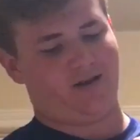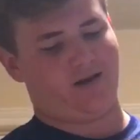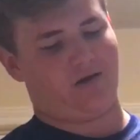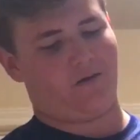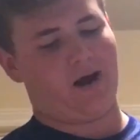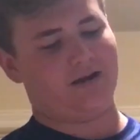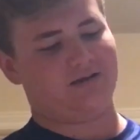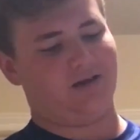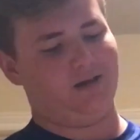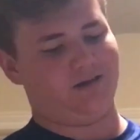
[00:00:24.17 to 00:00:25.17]
like grass
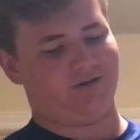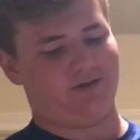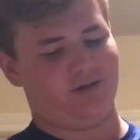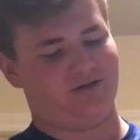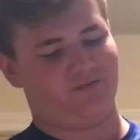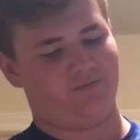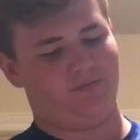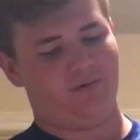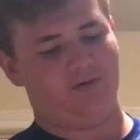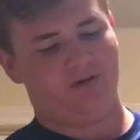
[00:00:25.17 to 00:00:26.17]
stains on these from
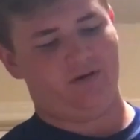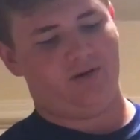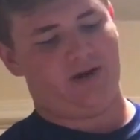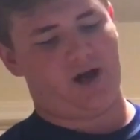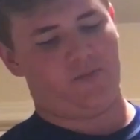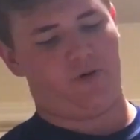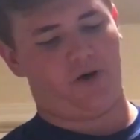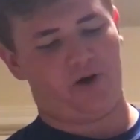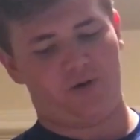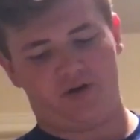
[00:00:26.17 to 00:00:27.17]
at a
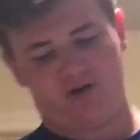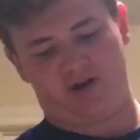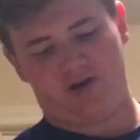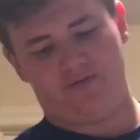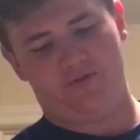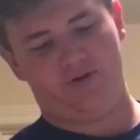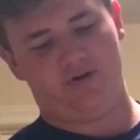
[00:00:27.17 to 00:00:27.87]
party one time.